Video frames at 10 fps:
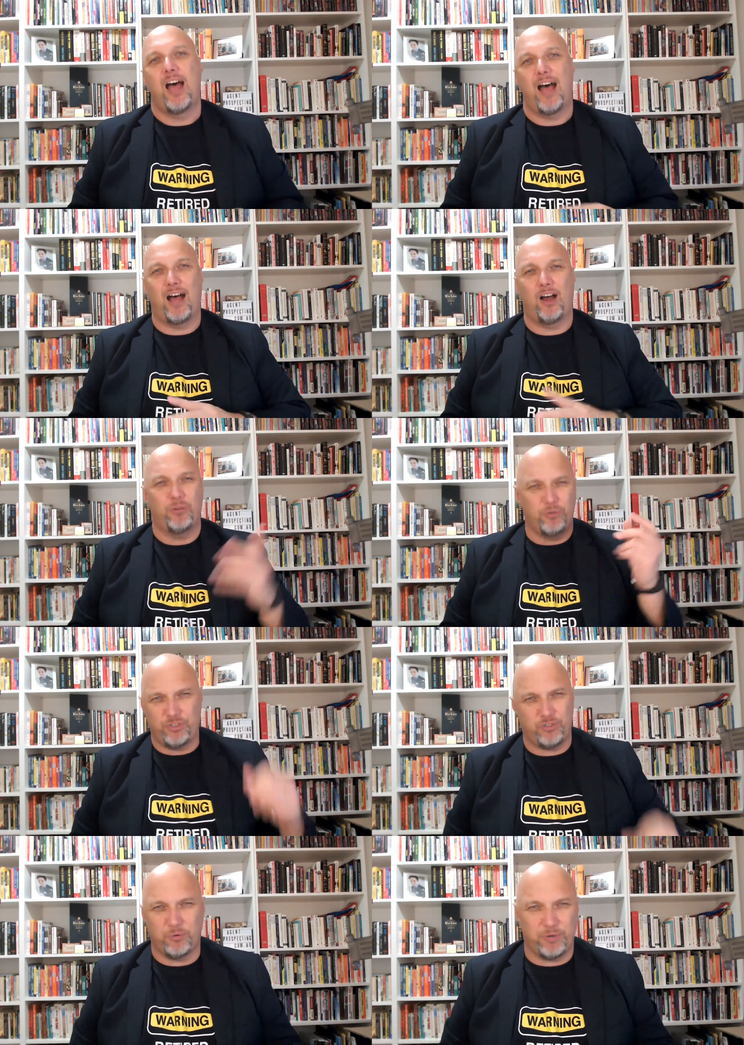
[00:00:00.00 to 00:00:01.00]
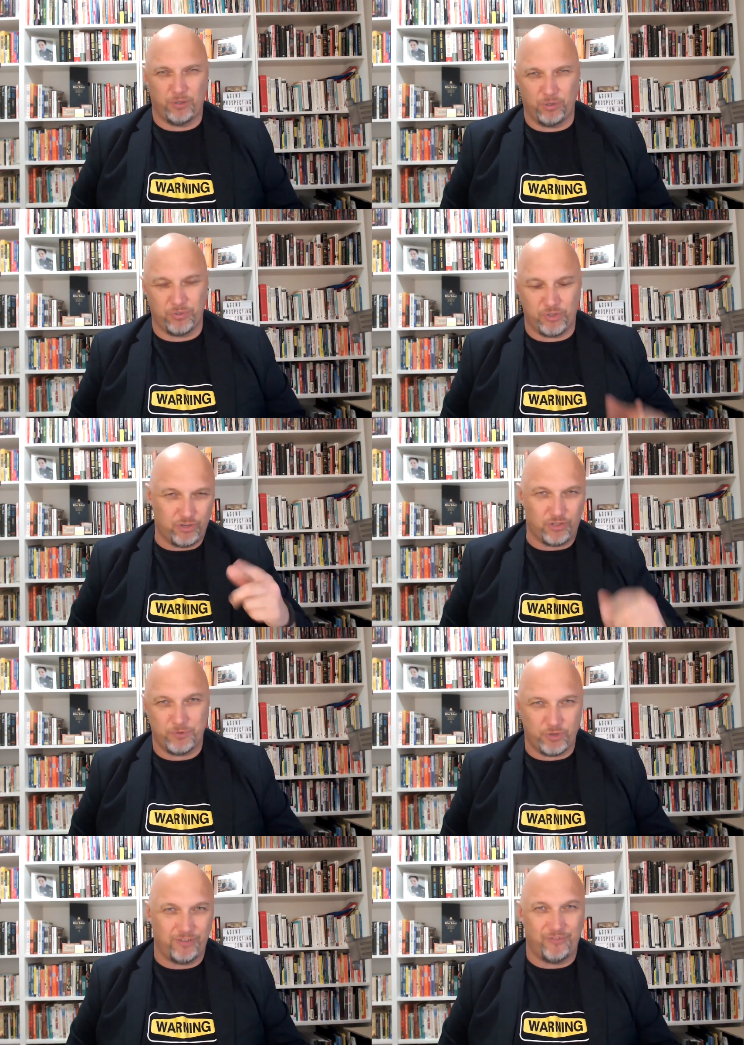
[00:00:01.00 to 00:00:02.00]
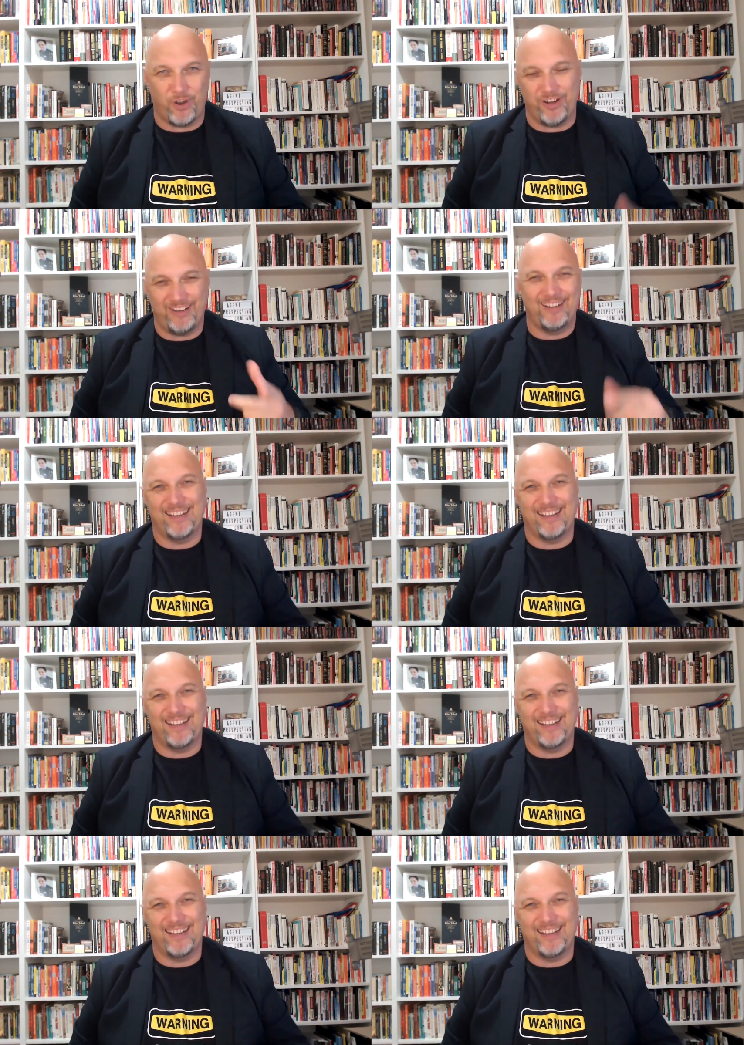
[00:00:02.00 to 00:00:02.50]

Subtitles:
Or just do a quick Google search. I'm sure you'll find it.